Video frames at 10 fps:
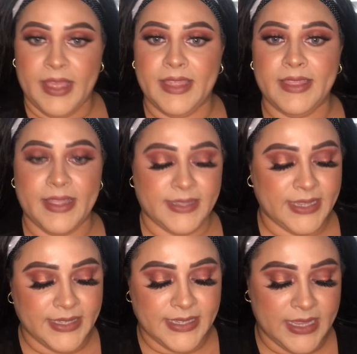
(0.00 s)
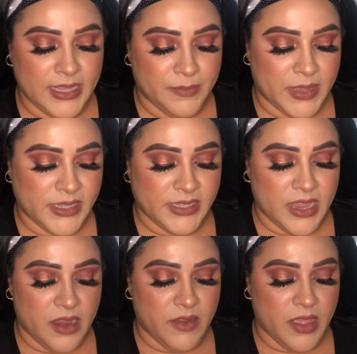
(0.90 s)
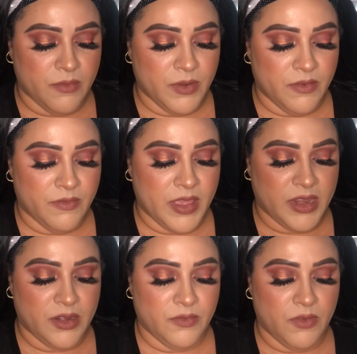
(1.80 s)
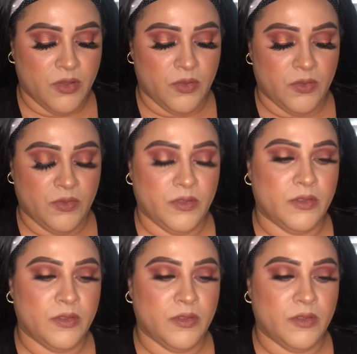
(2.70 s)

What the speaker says: And that's it, mascara, and we're ready to roll.